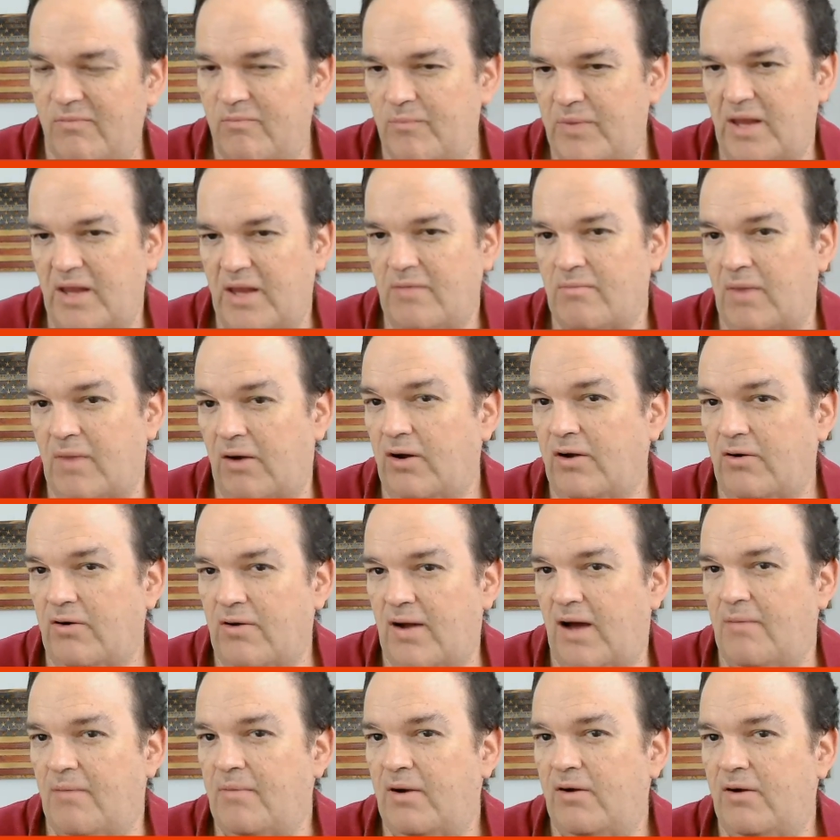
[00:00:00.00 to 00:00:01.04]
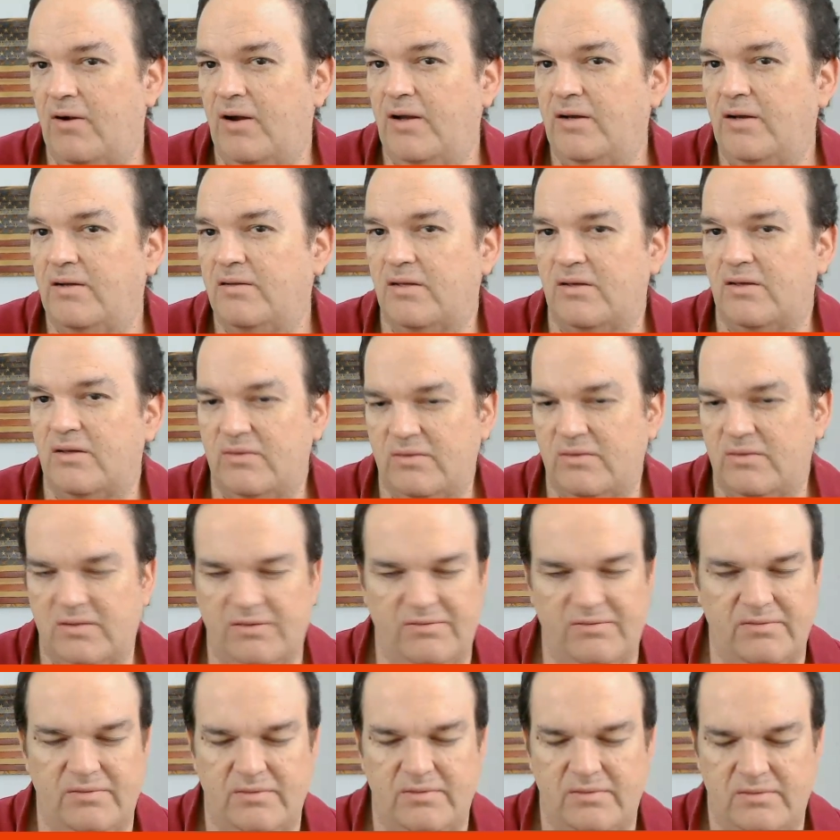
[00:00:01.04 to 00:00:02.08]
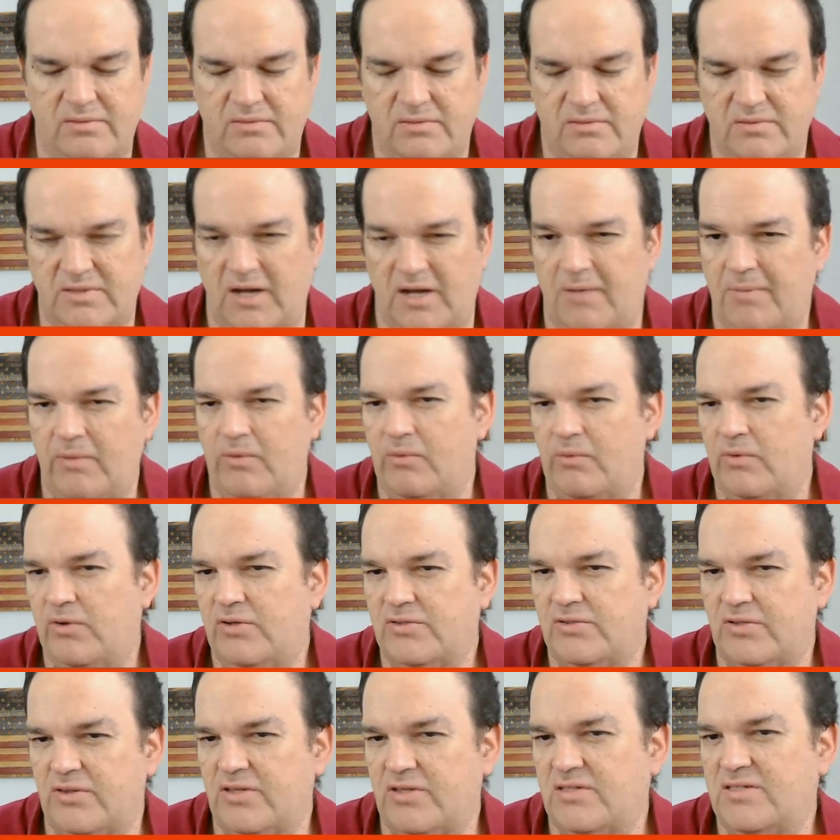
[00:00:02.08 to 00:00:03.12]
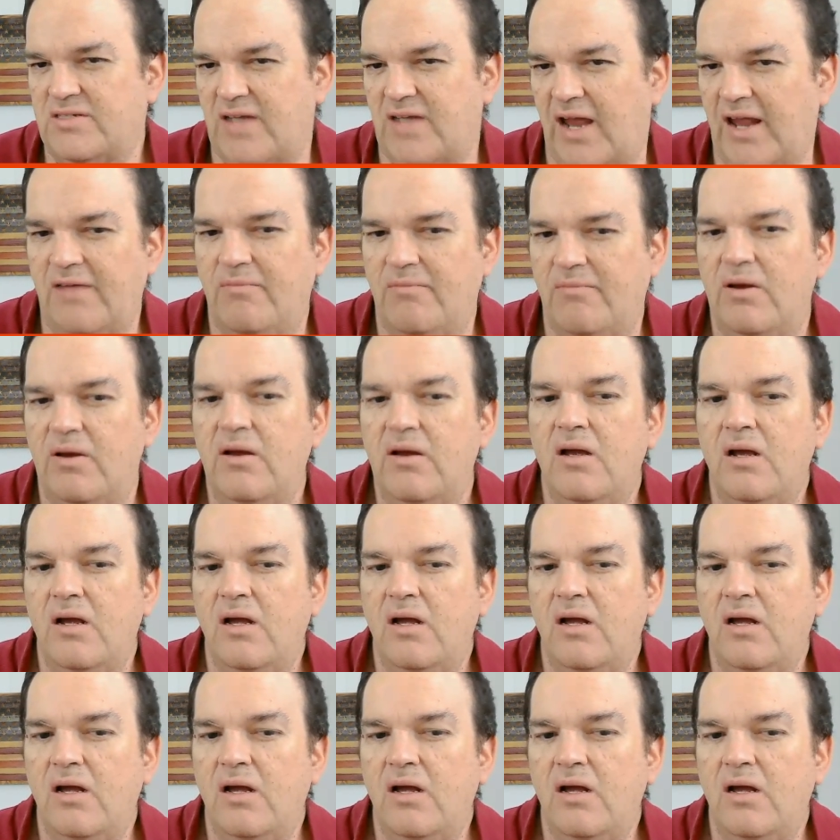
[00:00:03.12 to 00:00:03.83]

being married or not married. The down payment rules are the same.